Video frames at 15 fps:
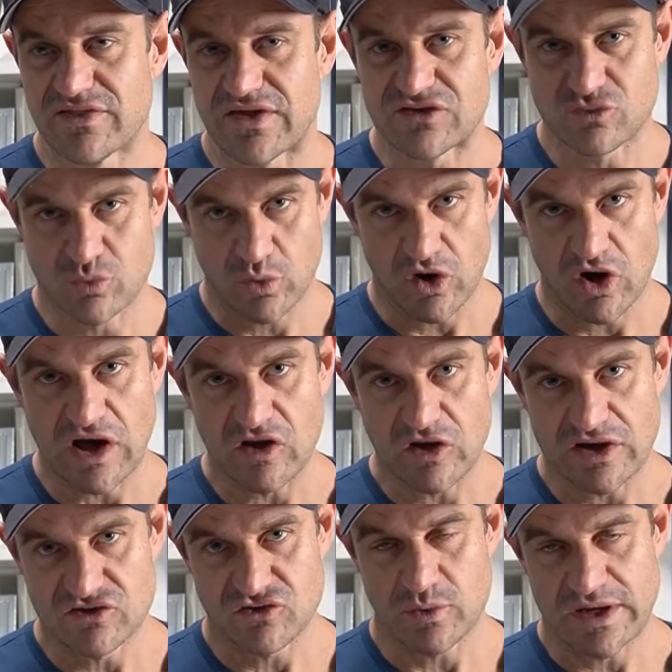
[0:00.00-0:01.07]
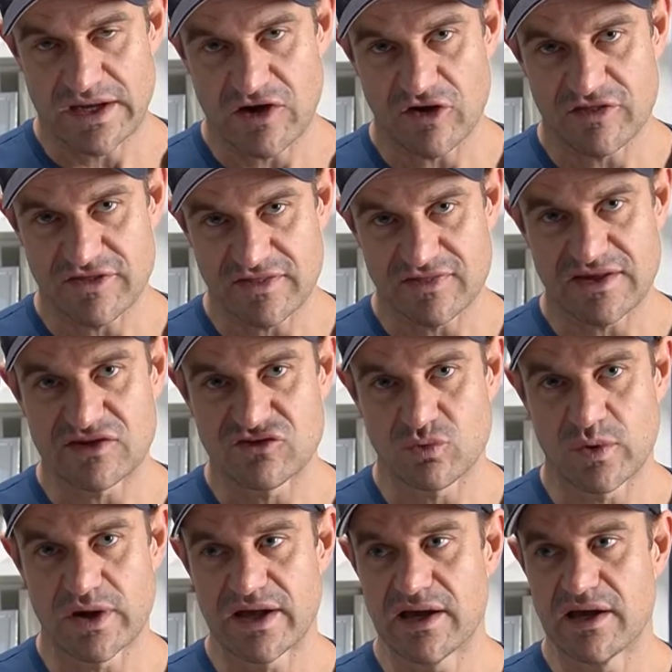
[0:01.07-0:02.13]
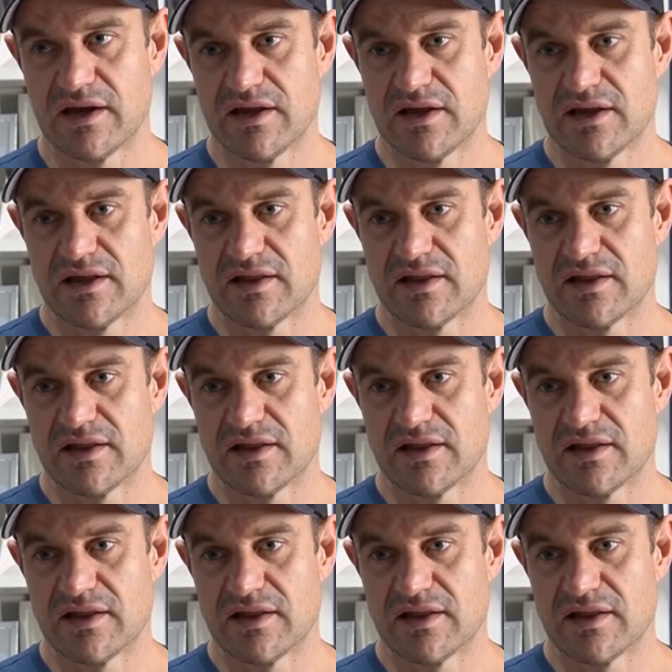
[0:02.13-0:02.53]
That's what I like doing. And I think that's where